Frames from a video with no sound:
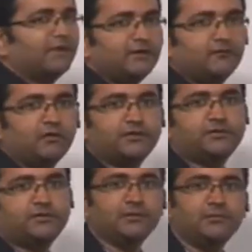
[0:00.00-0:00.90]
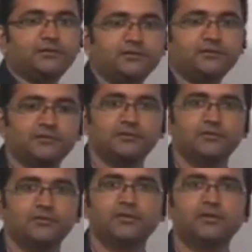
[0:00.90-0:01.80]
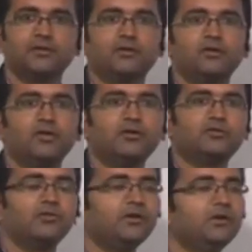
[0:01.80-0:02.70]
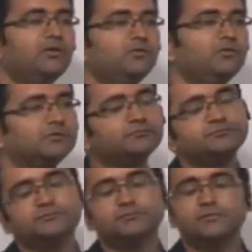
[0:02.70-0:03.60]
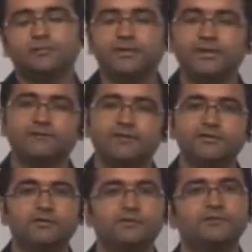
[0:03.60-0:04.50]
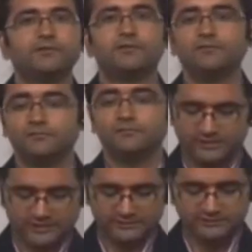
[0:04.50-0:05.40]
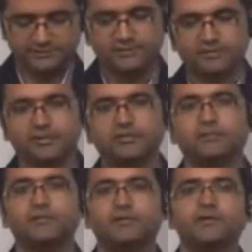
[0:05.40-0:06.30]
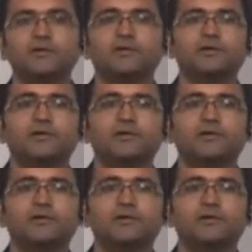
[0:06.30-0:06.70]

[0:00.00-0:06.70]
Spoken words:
define what the system is. Not going into a big definition of the system, I'll just say in simple words,